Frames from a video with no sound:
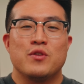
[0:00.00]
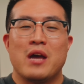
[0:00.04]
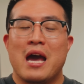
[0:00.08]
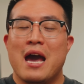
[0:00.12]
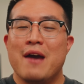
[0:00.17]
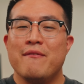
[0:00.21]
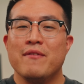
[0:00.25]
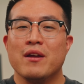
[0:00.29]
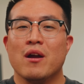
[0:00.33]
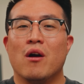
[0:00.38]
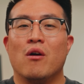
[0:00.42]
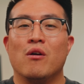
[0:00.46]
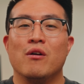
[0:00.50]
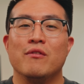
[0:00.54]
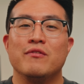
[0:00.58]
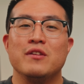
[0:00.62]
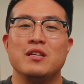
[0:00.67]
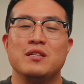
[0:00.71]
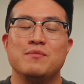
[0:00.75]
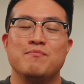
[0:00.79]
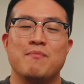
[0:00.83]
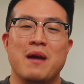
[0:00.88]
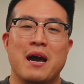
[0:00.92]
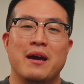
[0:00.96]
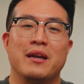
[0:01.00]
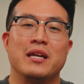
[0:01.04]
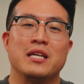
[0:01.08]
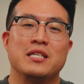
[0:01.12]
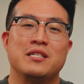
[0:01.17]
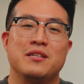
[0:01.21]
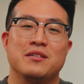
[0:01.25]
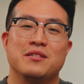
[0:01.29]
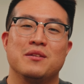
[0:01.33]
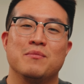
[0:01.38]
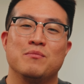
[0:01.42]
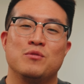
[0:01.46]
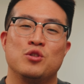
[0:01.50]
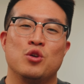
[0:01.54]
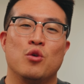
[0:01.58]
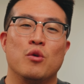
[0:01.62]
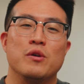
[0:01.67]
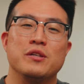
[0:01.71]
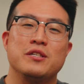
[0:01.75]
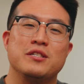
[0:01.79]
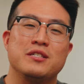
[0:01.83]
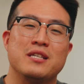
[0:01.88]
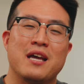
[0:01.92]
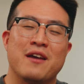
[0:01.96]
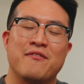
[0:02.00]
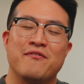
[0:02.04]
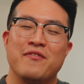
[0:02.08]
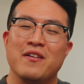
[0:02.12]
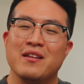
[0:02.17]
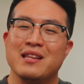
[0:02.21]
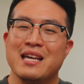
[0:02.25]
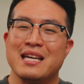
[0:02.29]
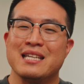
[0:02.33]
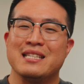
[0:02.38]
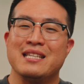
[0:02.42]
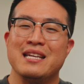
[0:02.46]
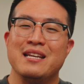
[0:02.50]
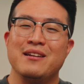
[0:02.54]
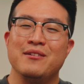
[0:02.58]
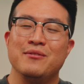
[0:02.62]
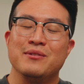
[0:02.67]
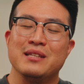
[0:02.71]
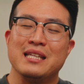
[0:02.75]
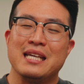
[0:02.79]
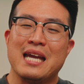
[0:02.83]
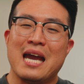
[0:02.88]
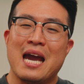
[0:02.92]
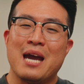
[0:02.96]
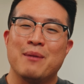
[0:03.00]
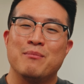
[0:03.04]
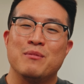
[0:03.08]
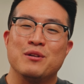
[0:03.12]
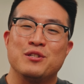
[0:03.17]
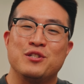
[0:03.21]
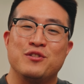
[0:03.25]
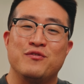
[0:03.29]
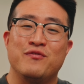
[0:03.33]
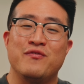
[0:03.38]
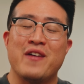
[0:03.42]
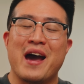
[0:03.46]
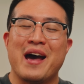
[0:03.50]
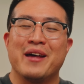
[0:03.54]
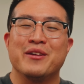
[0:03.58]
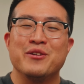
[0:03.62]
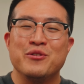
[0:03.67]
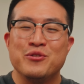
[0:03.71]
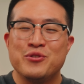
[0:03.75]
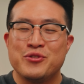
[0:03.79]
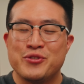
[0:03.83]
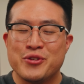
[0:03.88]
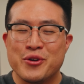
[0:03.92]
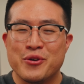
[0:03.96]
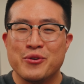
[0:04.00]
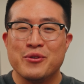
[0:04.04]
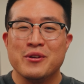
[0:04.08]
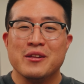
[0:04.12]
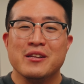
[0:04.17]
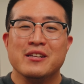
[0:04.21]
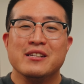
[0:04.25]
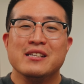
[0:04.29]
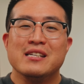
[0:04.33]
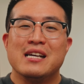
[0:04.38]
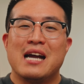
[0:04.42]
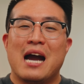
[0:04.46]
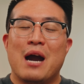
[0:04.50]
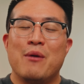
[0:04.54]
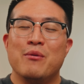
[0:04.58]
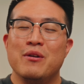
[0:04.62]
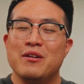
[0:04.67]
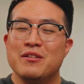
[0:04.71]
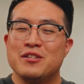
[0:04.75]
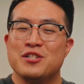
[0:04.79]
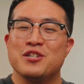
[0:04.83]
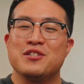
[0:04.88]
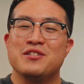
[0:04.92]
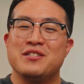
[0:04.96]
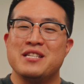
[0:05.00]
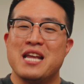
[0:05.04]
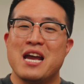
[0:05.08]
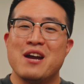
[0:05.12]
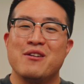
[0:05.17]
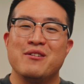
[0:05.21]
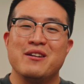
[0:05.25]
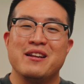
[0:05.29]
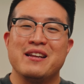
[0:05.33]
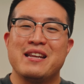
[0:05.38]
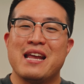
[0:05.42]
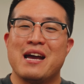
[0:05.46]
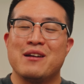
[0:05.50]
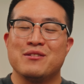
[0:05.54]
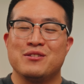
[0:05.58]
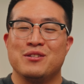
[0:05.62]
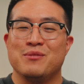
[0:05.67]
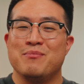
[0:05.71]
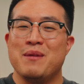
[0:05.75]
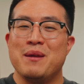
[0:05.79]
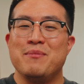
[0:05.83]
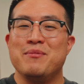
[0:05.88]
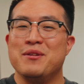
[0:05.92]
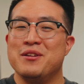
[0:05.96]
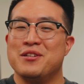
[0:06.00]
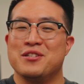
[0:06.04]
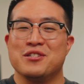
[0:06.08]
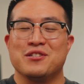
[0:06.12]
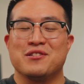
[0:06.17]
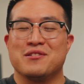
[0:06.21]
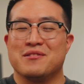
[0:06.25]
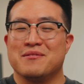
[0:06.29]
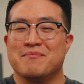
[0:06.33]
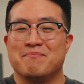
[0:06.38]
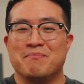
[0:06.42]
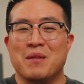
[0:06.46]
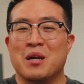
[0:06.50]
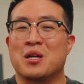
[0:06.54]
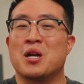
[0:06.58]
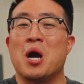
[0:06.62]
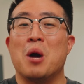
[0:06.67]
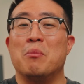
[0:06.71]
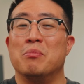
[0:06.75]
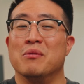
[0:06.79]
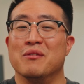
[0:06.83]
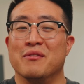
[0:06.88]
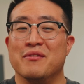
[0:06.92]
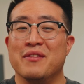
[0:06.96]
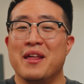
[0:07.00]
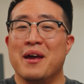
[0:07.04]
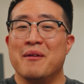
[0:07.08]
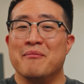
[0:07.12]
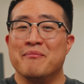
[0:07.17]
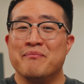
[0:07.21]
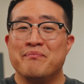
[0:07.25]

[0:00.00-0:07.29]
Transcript: having all these mounting system choices, I felt like they didn't really add much value, so I would have just narrowed it down to maybe just a couple of them.